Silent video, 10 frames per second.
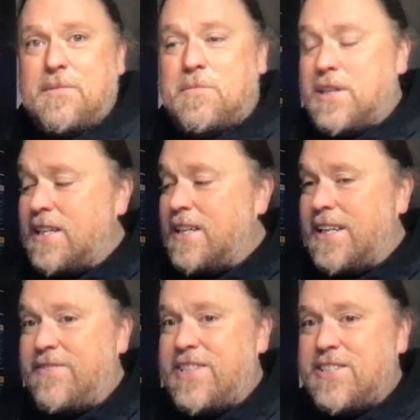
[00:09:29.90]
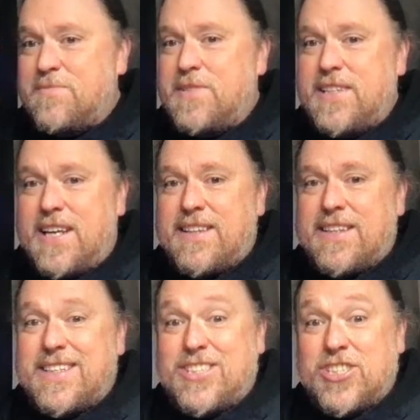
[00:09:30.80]
But if there's something there
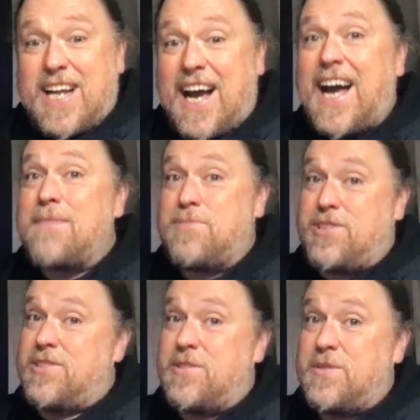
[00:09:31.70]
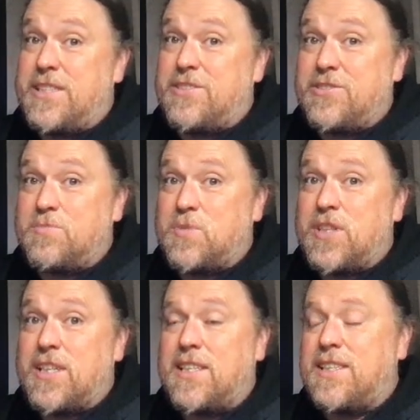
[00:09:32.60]
that just absolutely doesn't
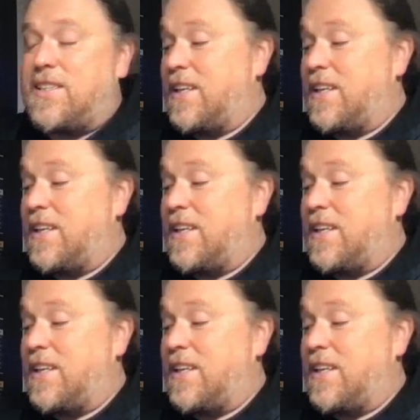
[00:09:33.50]
work,